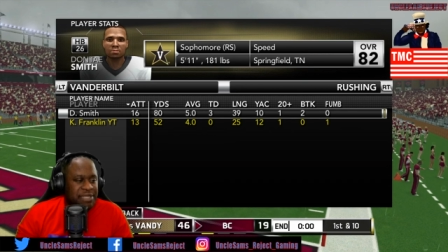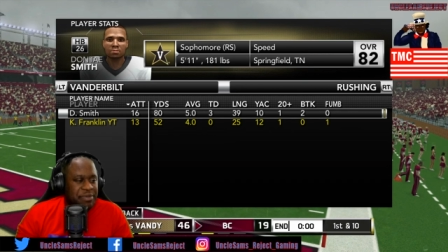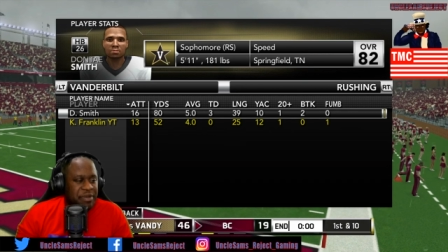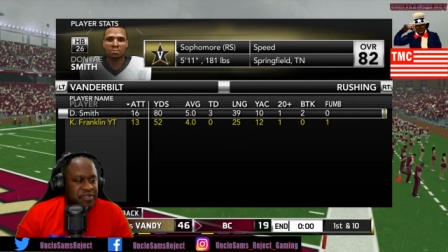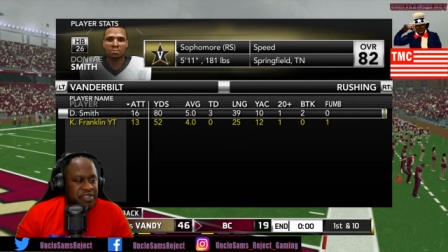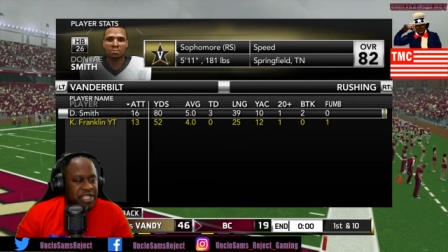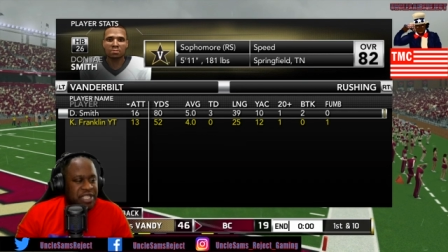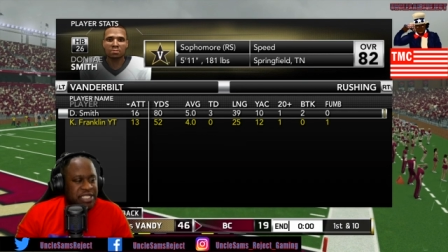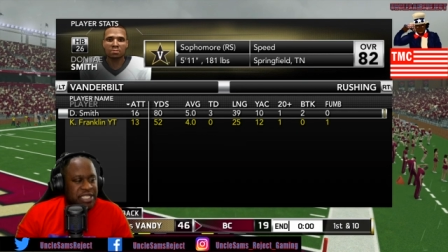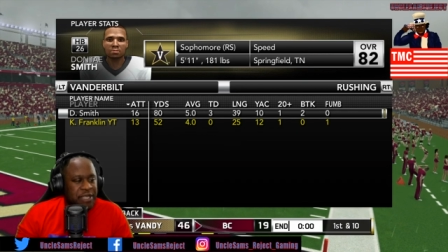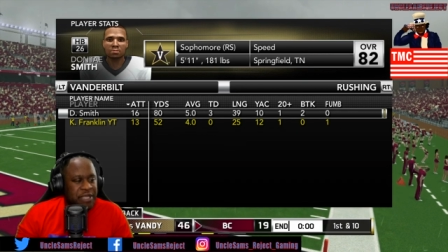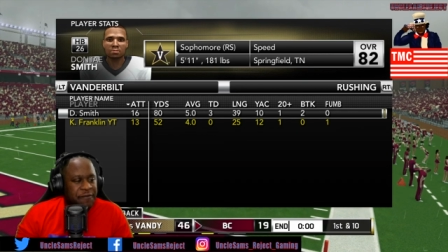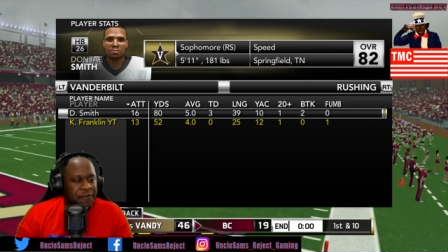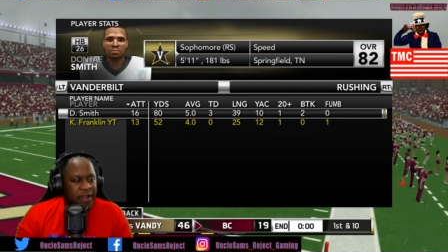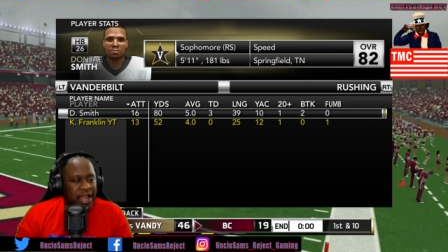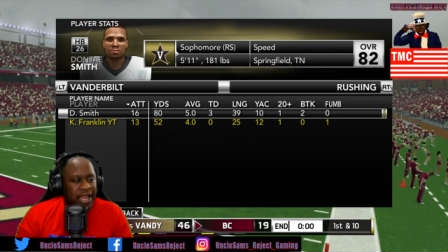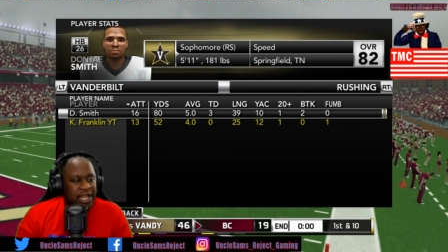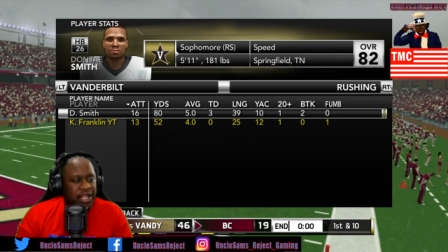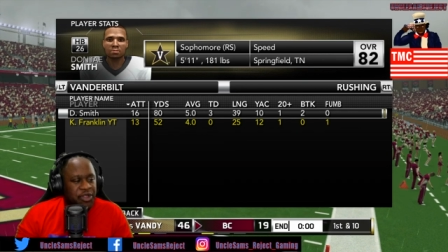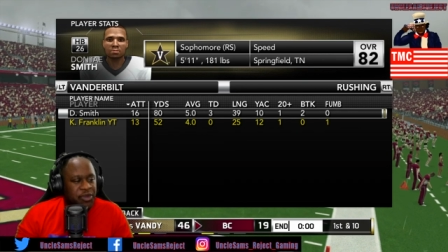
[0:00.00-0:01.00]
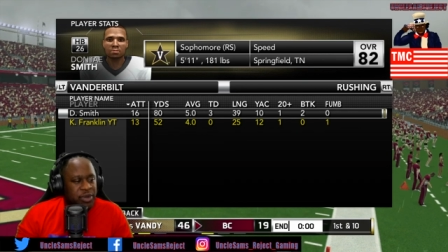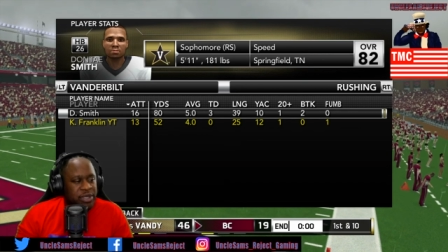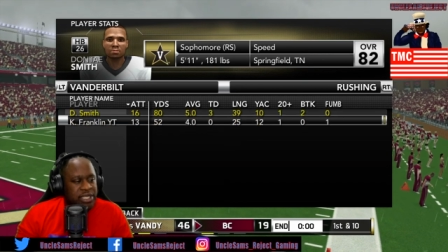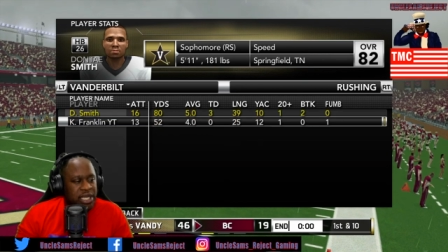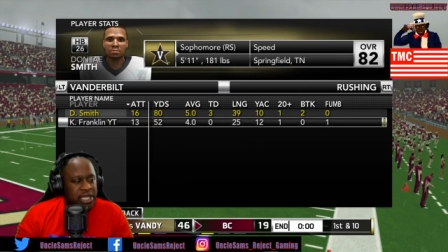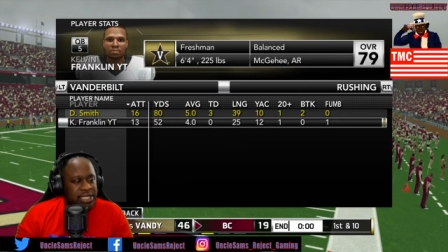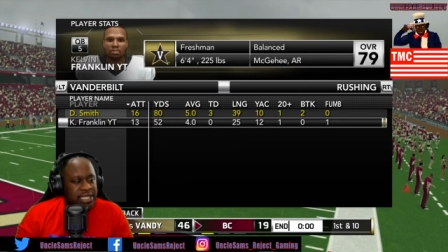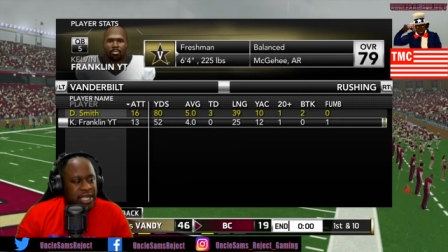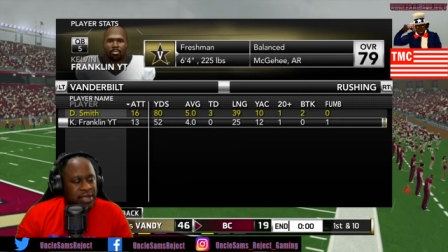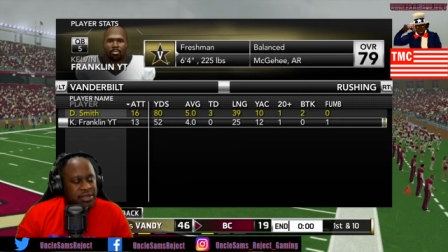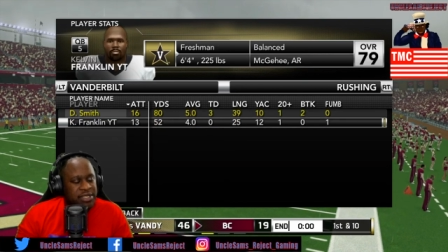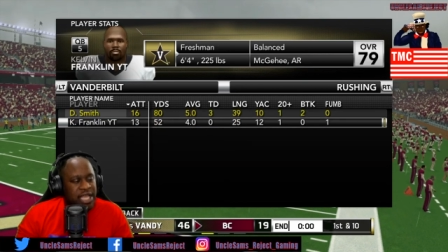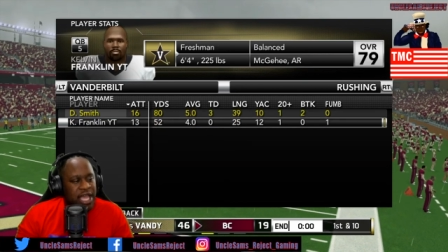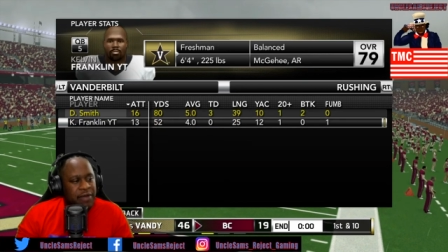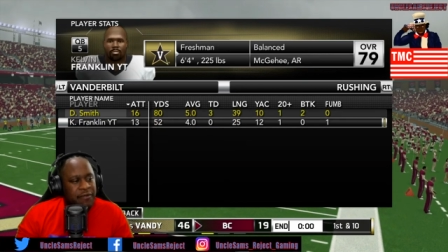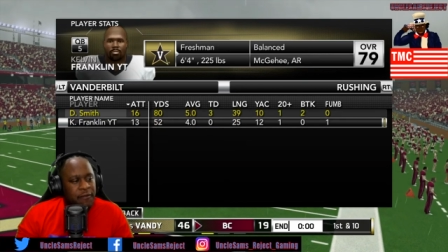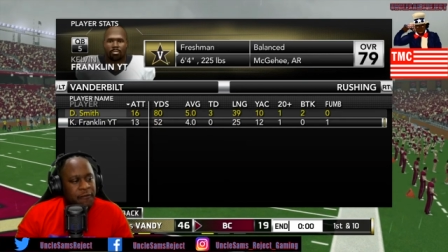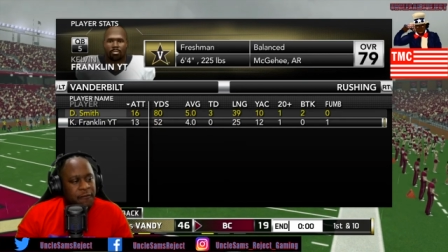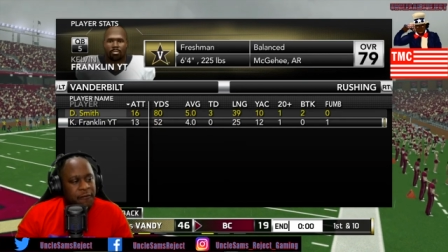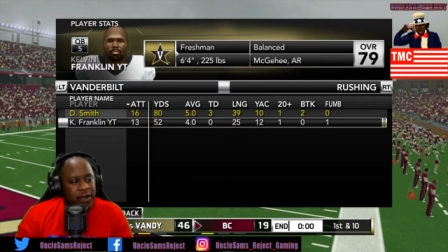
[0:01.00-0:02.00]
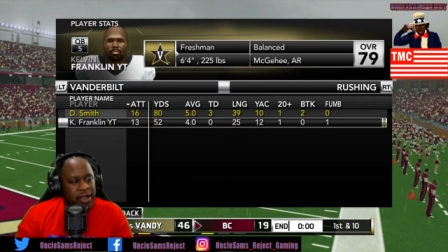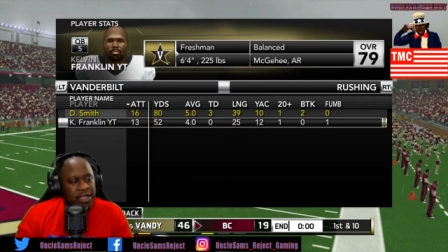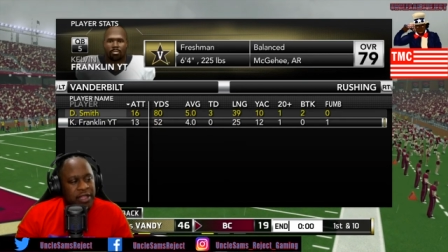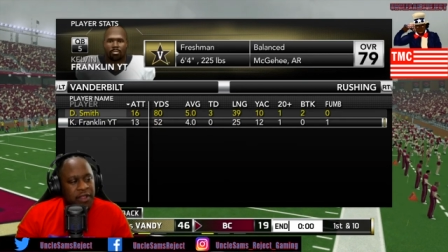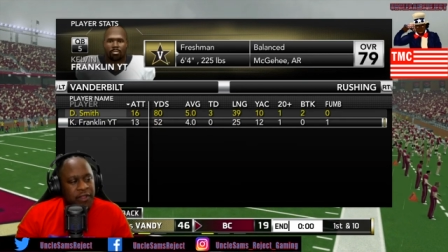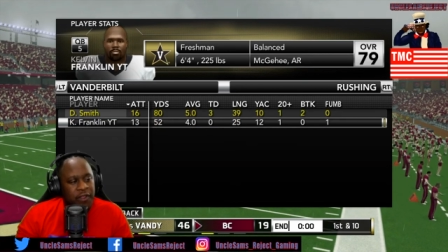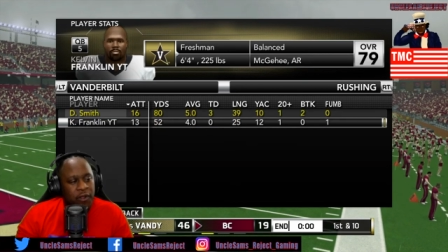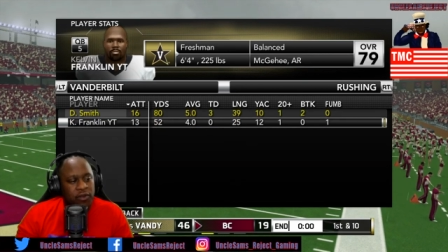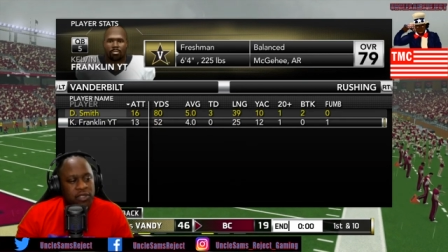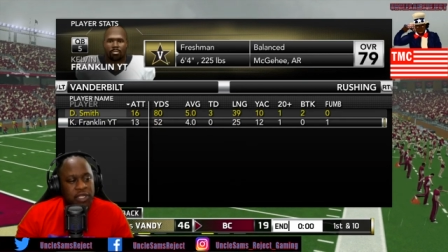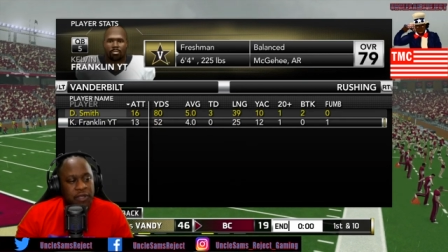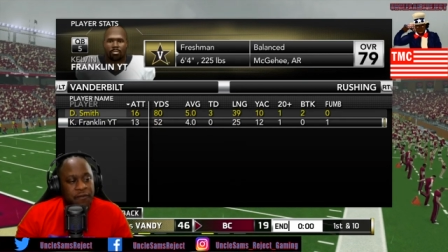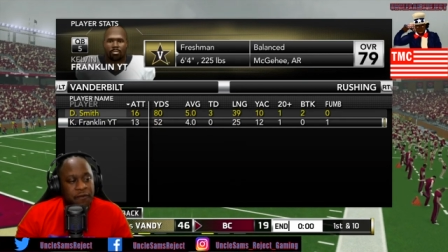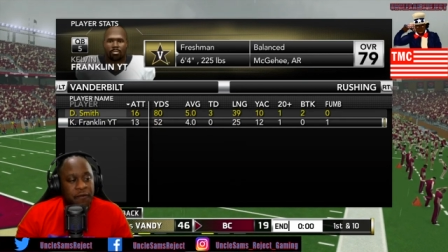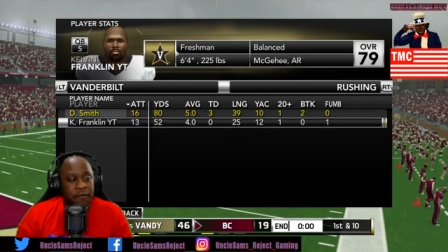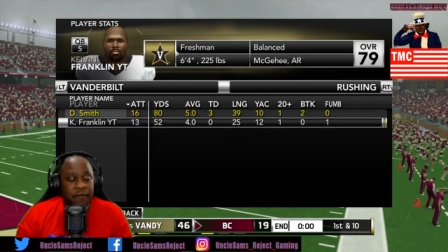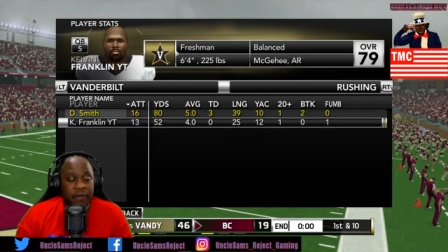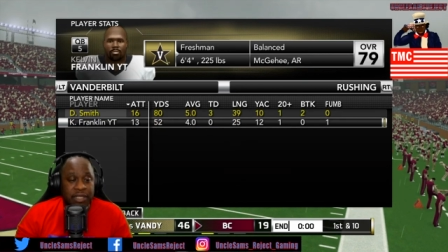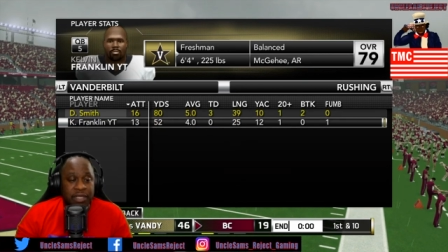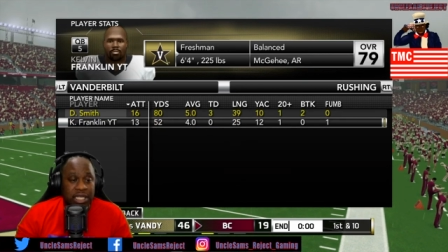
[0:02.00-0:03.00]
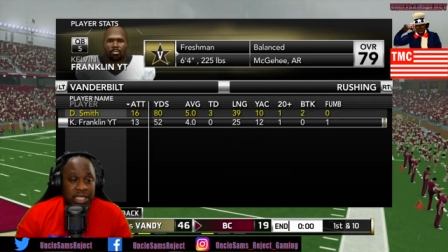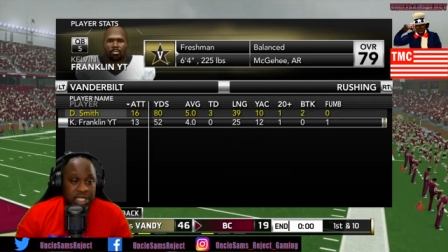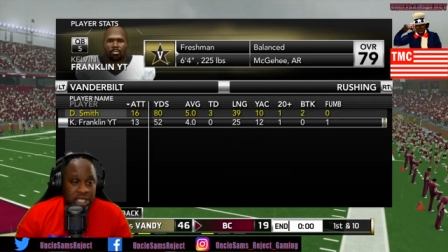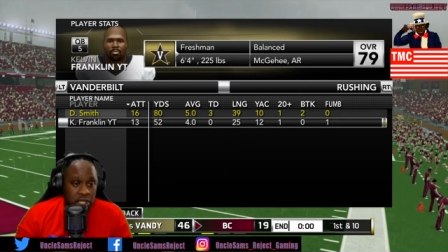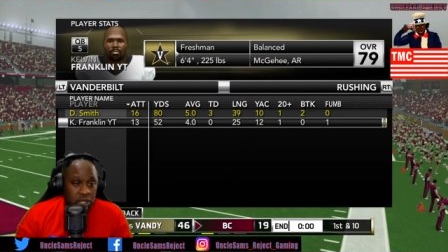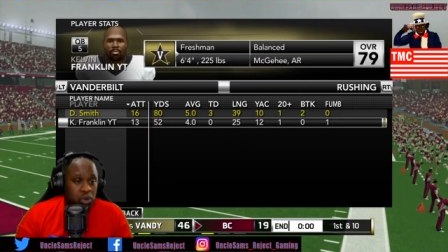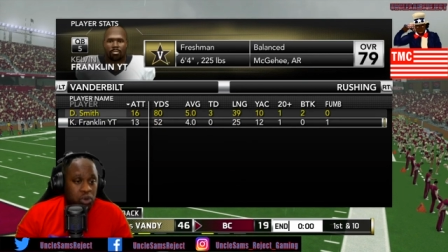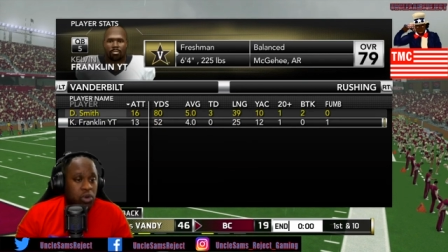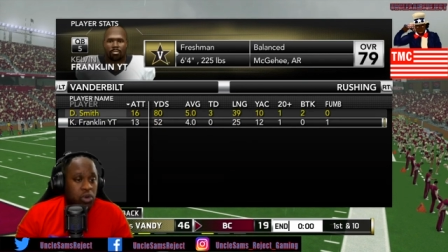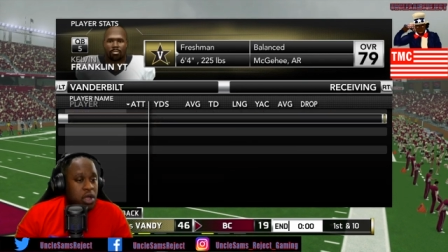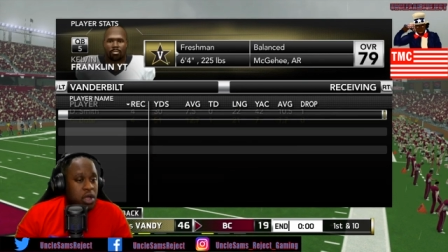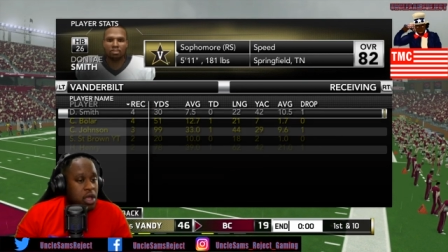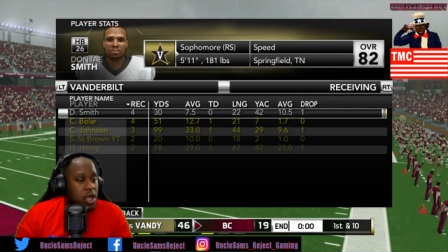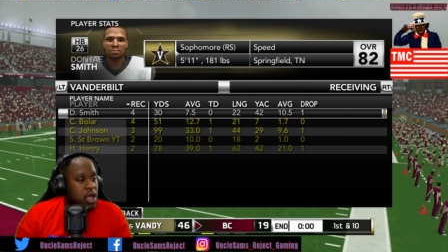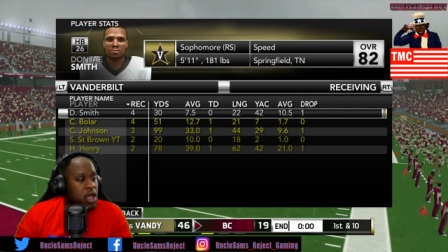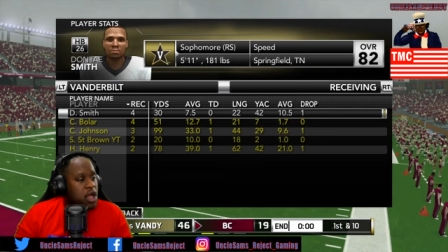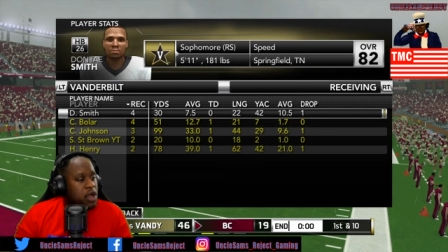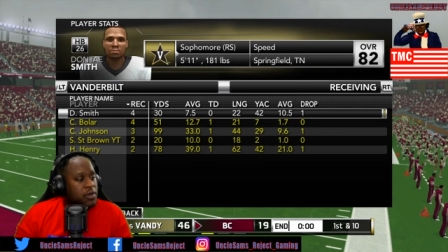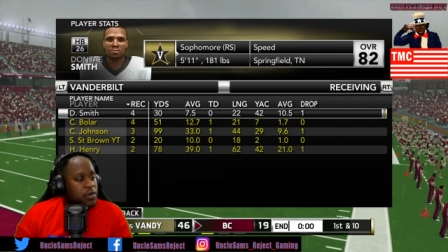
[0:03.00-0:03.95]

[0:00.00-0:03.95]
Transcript: Dante Smith 16 for 83 touchdowns, Kelvin Franklin 13 for 52.